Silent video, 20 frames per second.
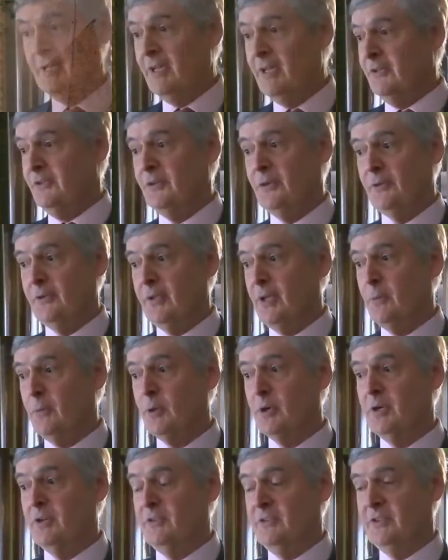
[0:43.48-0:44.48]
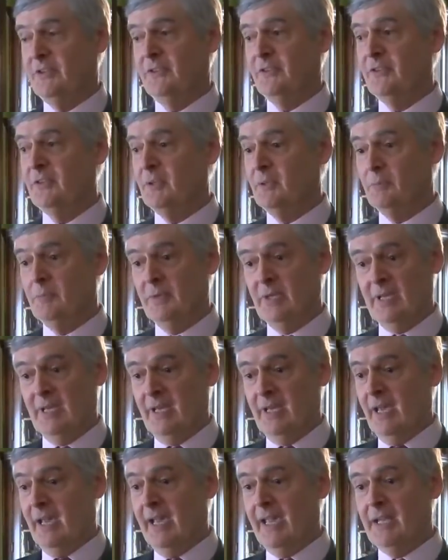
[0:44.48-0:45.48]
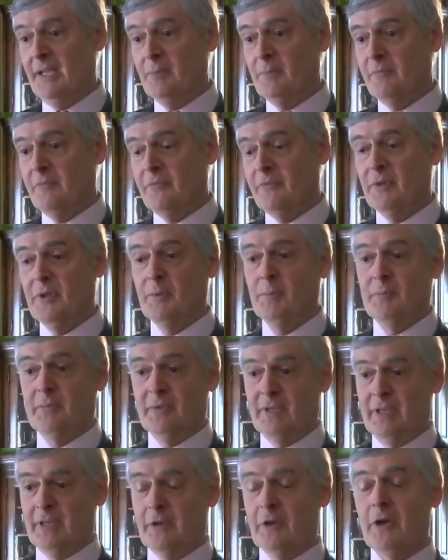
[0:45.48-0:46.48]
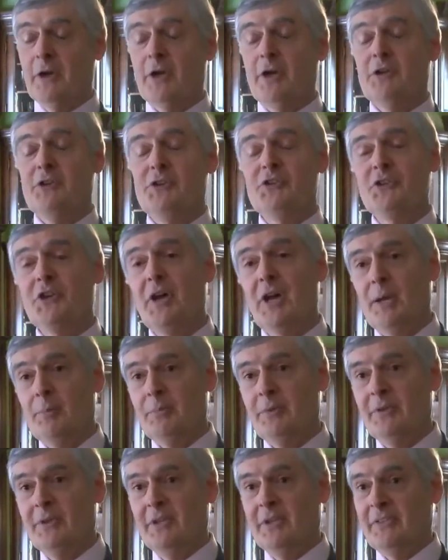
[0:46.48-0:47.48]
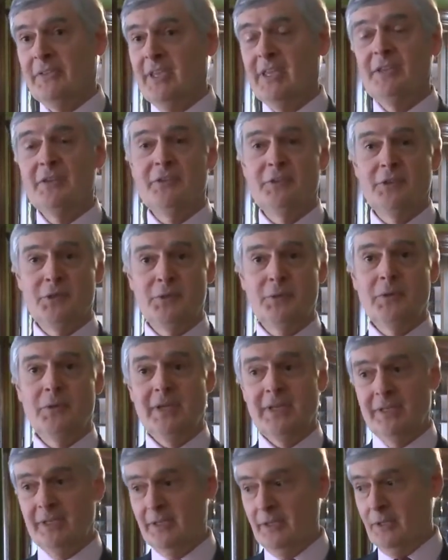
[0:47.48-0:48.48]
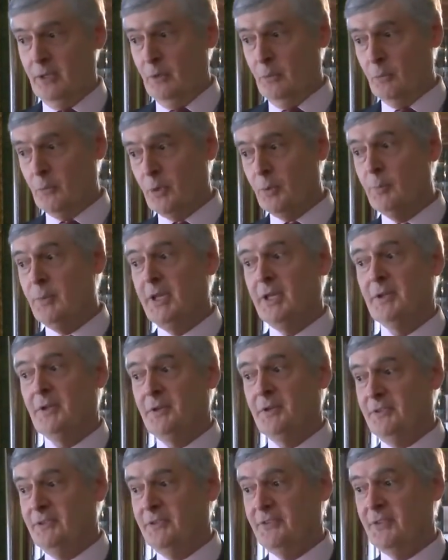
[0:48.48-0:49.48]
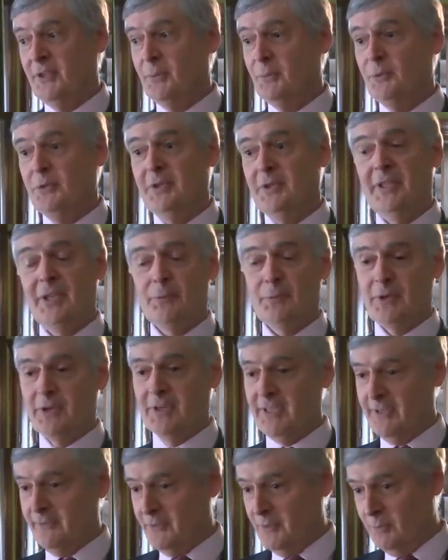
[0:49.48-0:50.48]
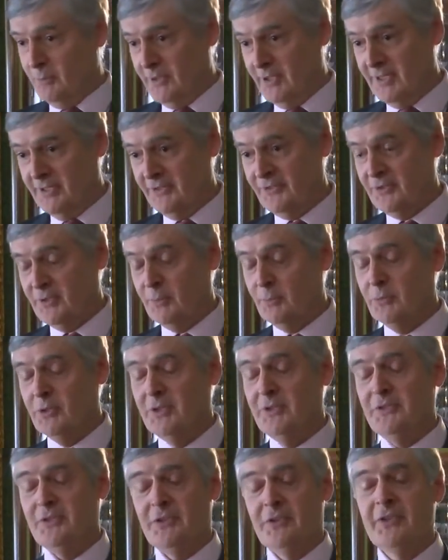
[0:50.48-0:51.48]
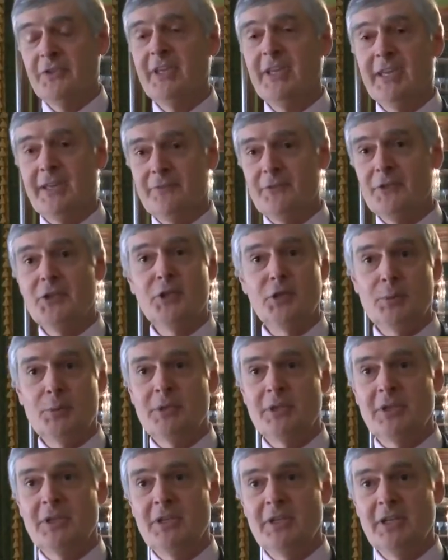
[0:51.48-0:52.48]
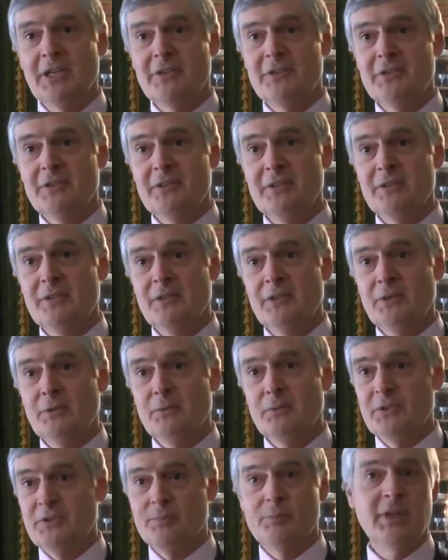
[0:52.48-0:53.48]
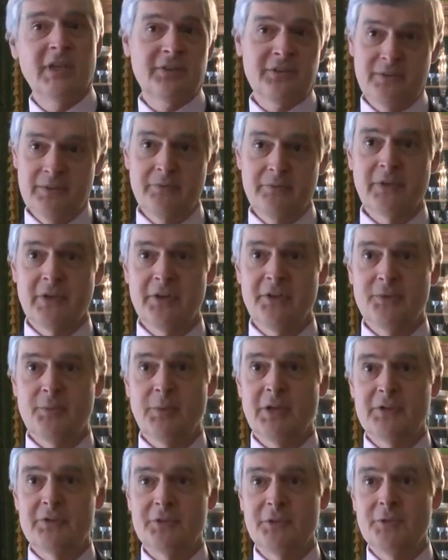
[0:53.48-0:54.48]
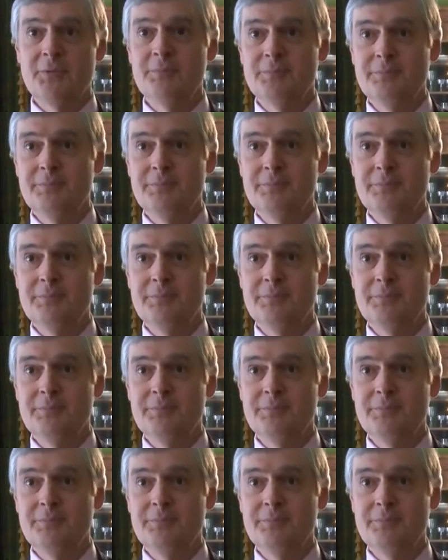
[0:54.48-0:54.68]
So they weren't just some item from a card shop. They do were mailed to someone, they were given by someone, so they have a human connection, which makes them very special.